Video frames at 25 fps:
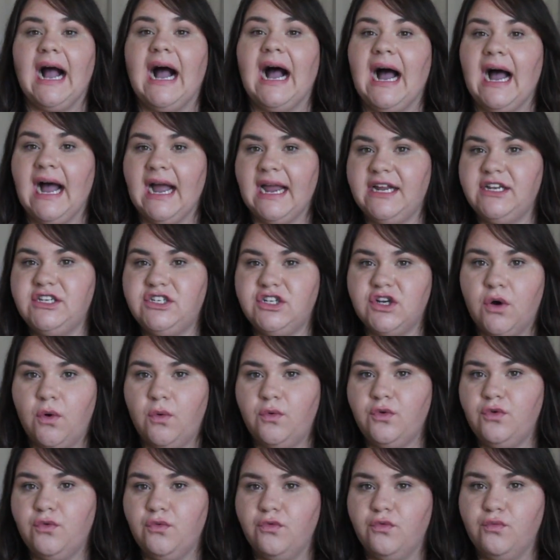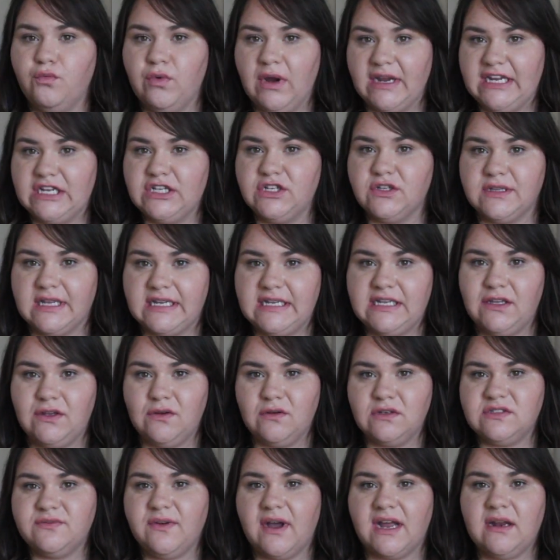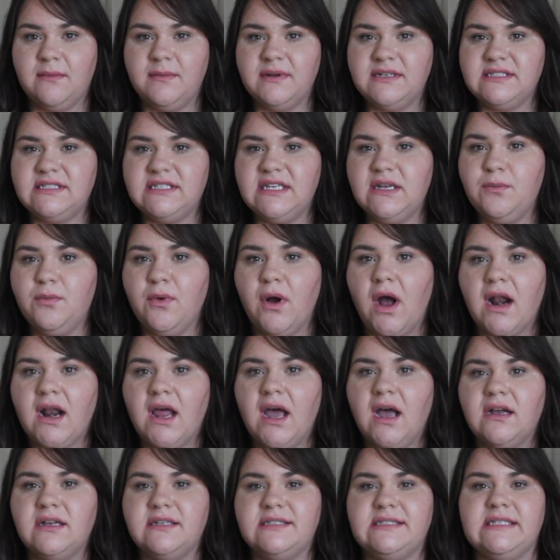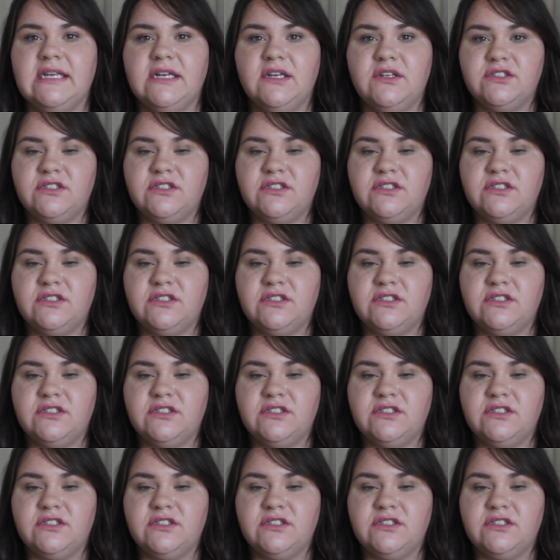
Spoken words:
I don't regularly use vitamin C products,